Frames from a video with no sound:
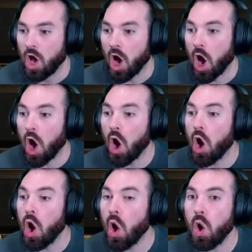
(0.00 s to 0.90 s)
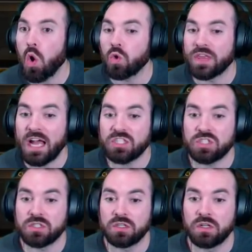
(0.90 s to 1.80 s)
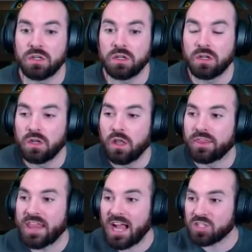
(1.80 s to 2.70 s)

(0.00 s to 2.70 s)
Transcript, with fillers: Oh, that's left of it. That's